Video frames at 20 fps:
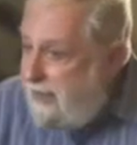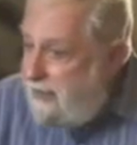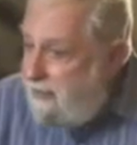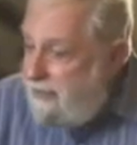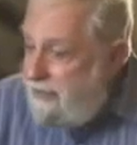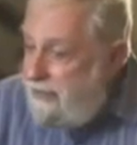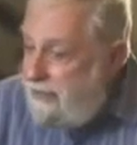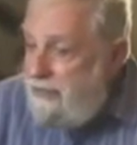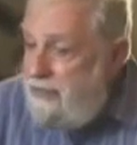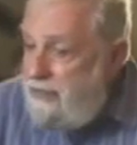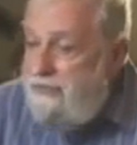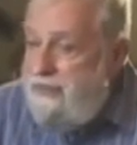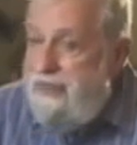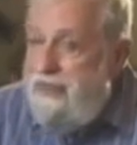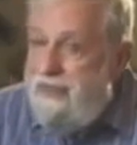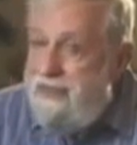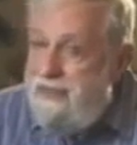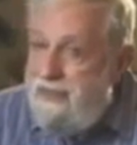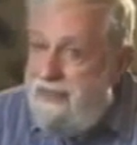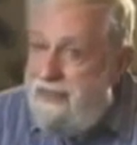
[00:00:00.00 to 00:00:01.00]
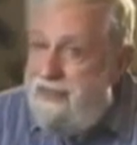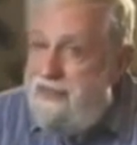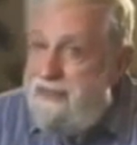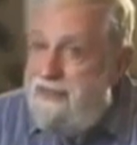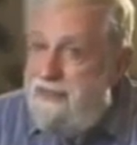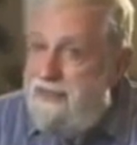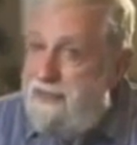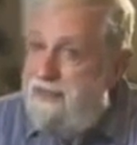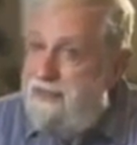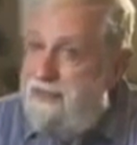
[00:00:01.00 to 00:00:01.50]
I believe in that
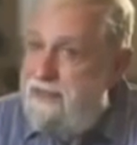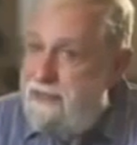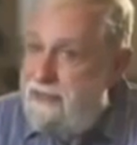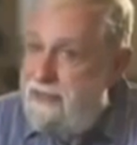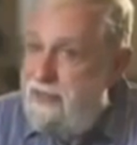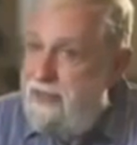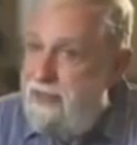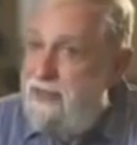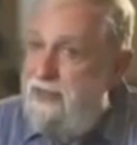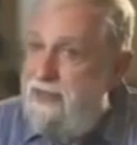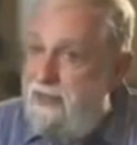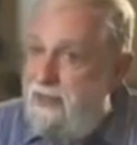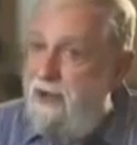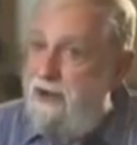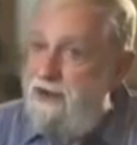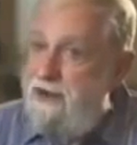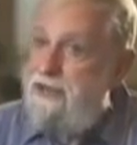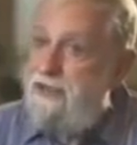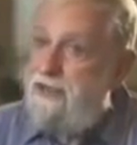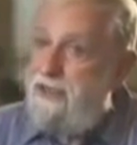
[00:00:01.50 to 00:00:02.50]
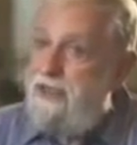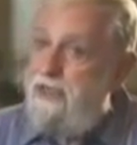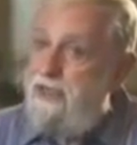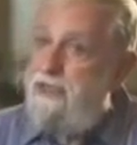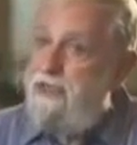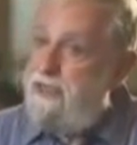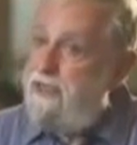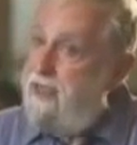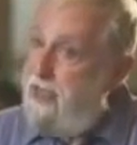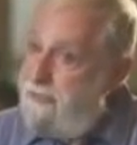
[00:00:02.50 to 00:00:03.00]
case it's
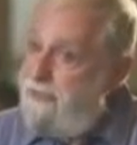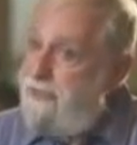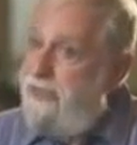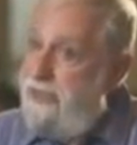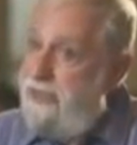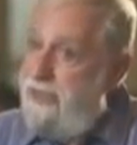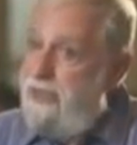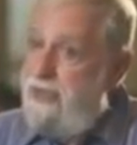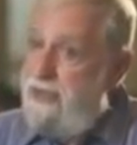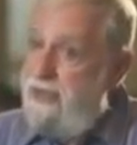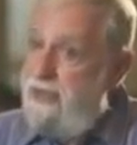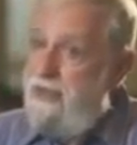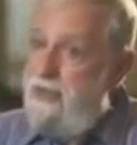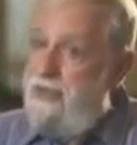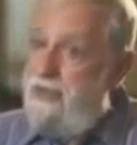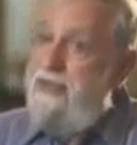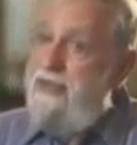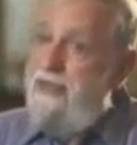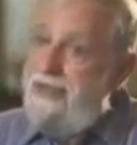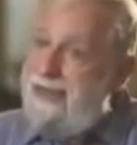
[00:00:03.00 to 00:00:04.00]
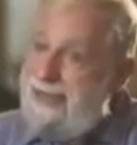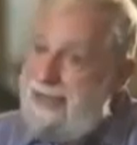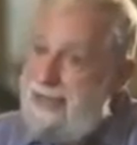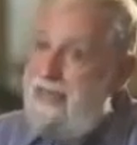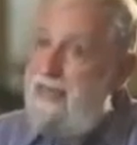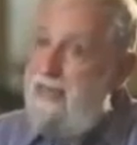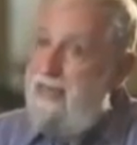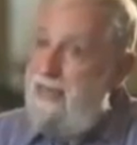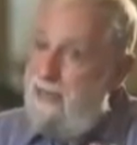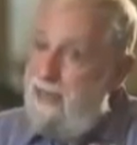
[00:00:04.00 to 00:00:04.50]
largely something
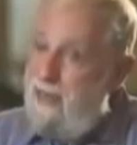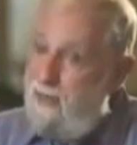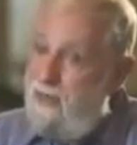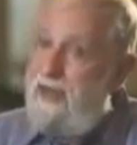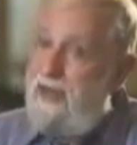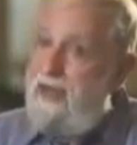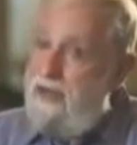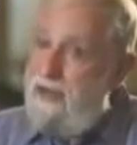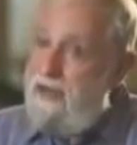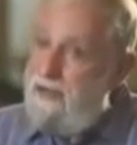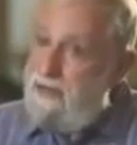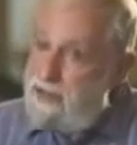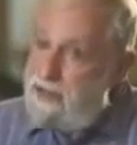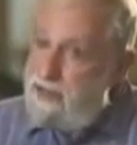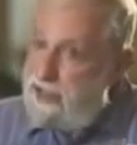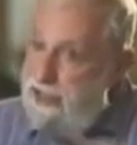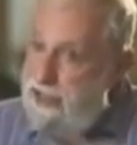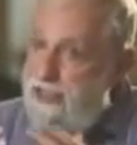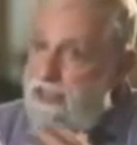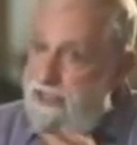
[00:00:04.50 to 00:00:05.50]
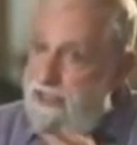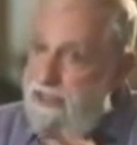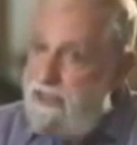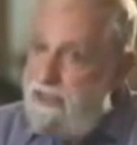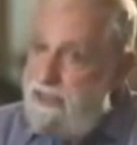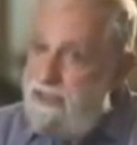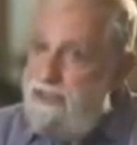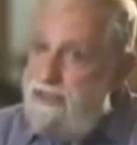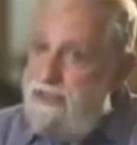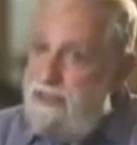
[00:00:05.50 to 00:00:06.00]
in the way the
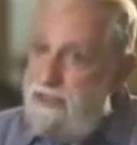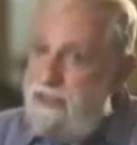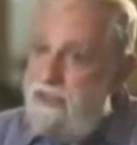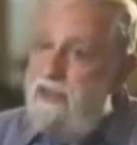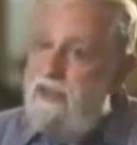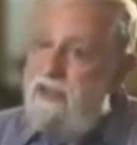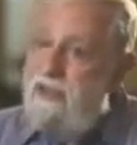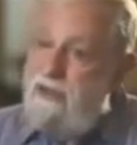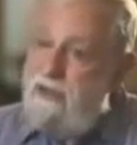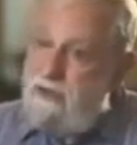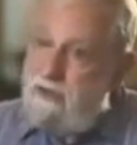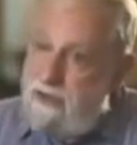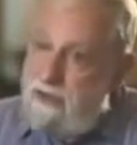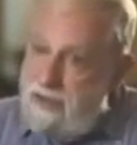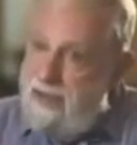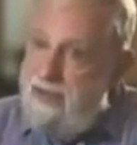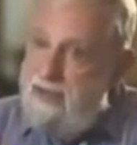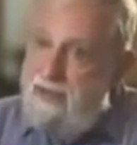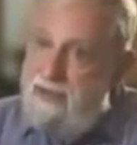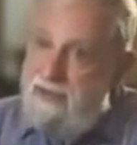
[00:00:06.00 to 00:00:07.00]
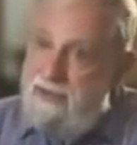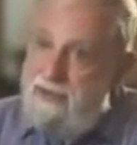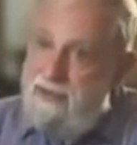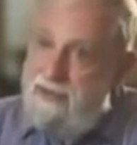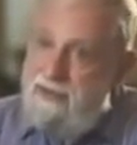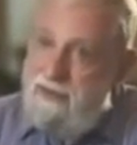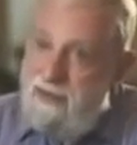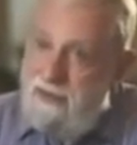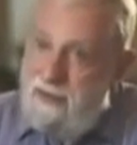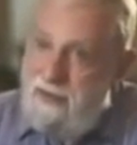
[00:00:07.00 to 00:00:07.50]
genes
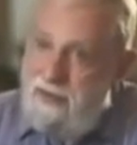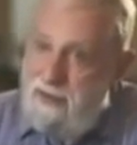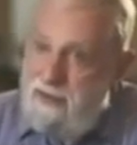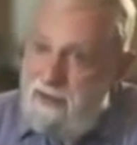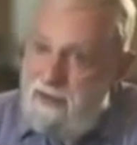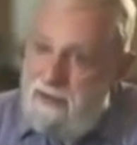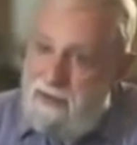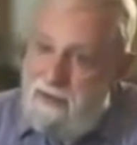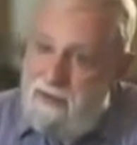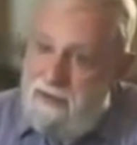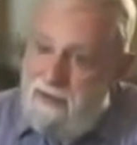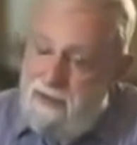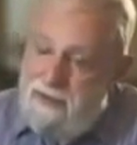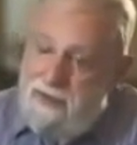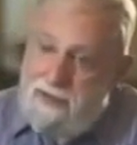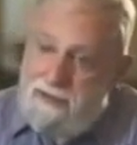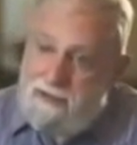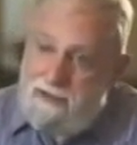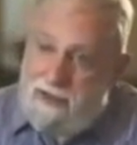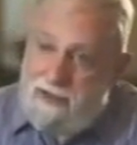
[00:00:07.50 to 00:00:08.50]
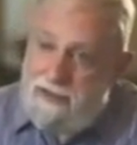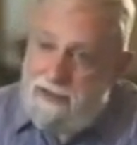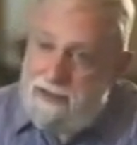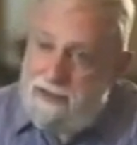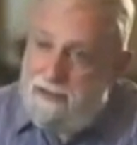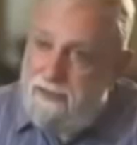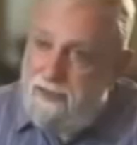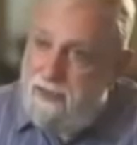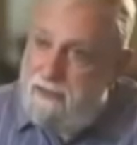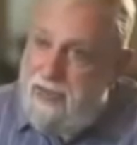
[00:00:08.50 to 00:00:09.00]
created the
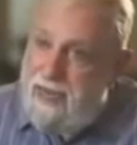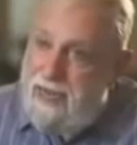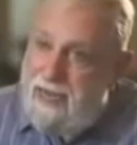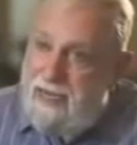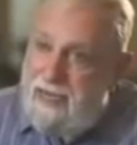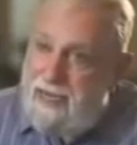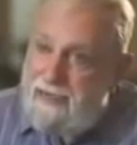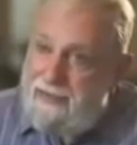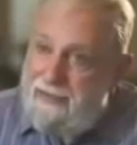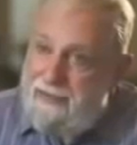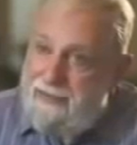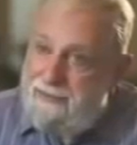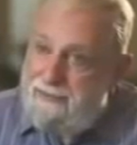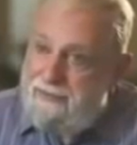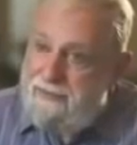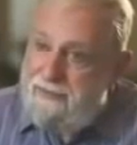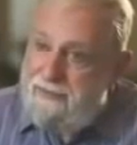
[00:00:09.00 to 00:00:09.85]
structures of the mind.